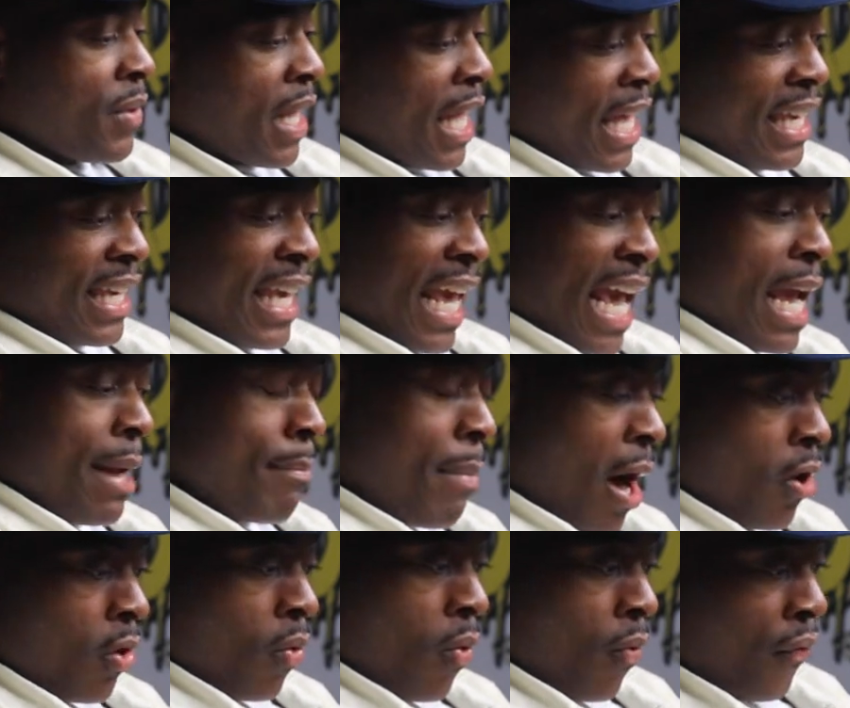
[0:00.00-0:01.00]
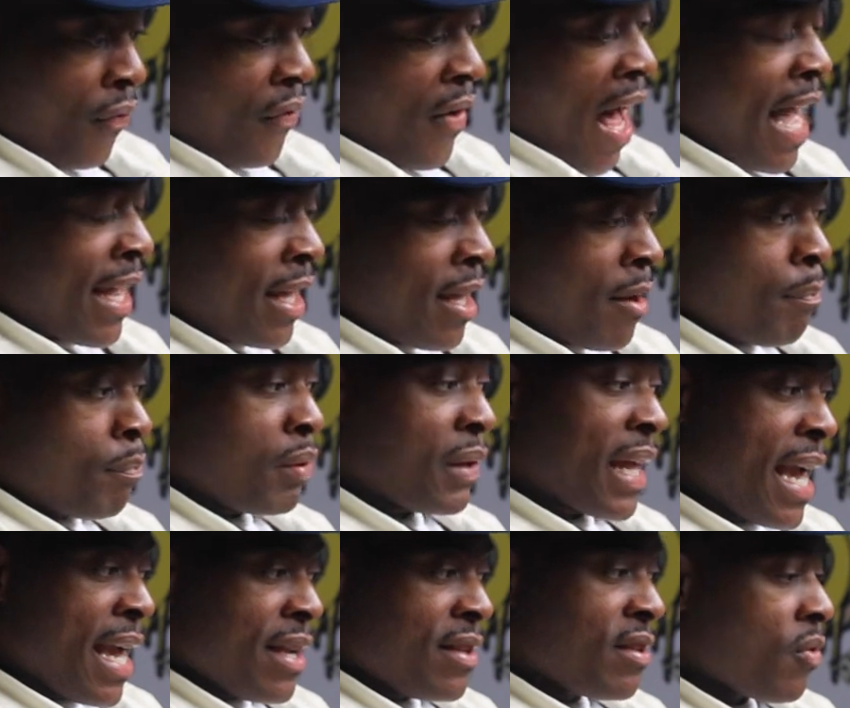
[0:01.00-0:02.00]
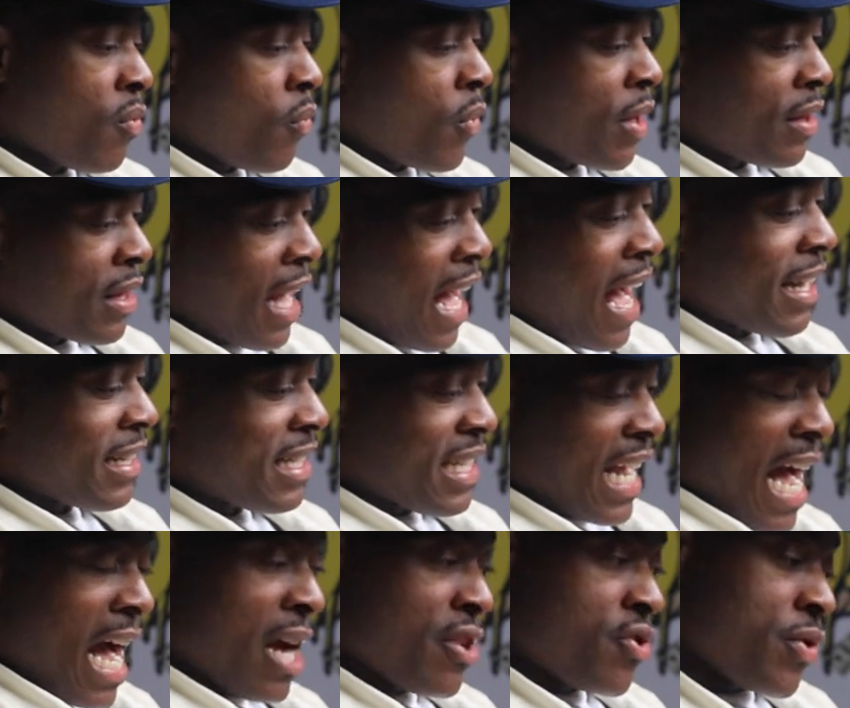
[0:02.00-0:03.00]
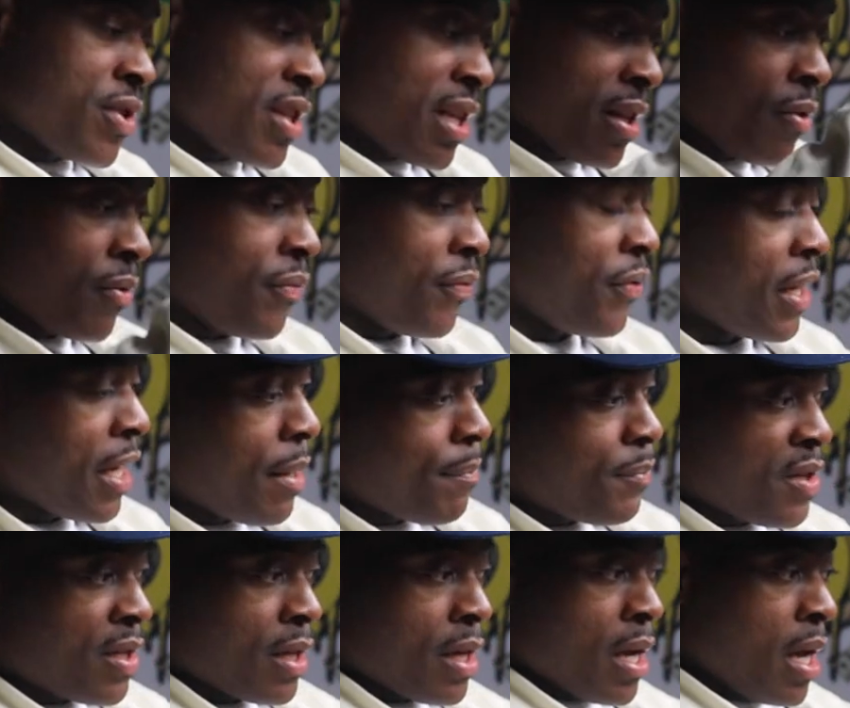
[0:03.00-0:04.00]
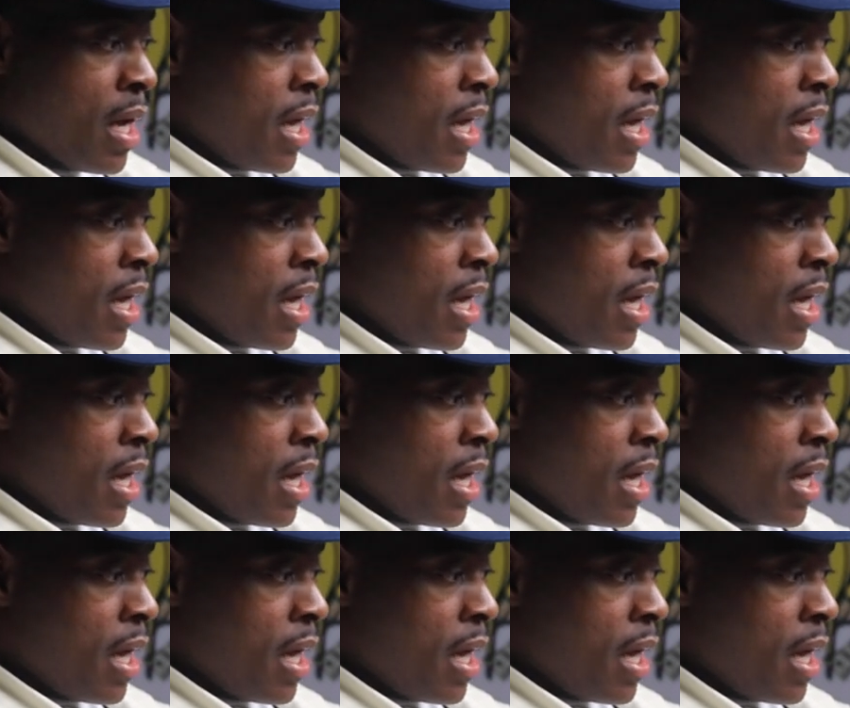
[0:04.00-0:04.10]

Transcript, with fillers: He came out on fire, blazing with the entendres and the flips.